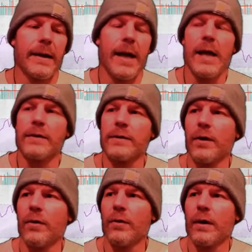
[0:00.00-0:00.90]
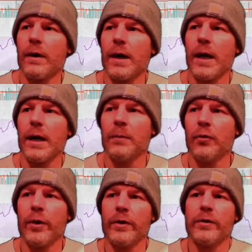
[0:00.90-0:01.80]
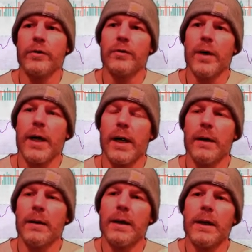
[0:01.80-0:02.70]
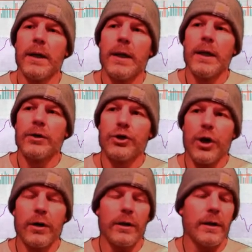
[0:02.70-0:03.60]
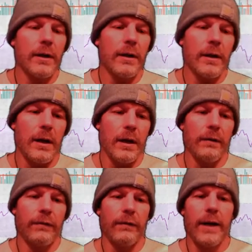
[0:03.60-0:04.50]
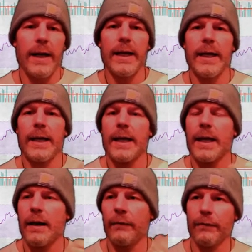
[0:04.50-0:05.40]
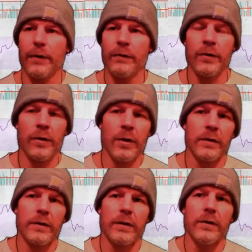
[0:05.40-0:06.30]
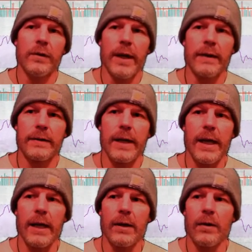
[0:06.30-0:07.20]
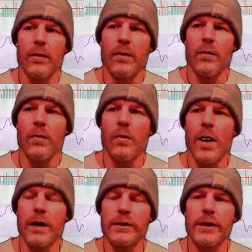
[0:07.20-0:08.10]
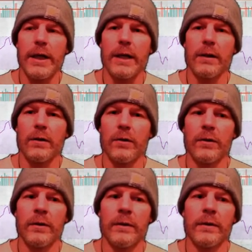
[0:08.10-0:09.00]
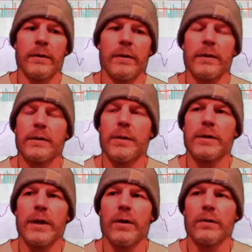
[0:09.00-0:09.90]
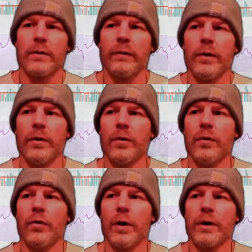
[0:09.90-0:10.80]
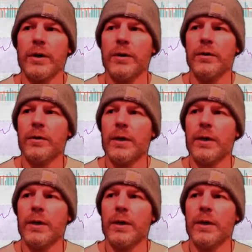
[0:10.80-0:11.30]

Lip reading: And so I am going to chart on the fly in front of you all so you guys can watch and learn, especially those of you who are new.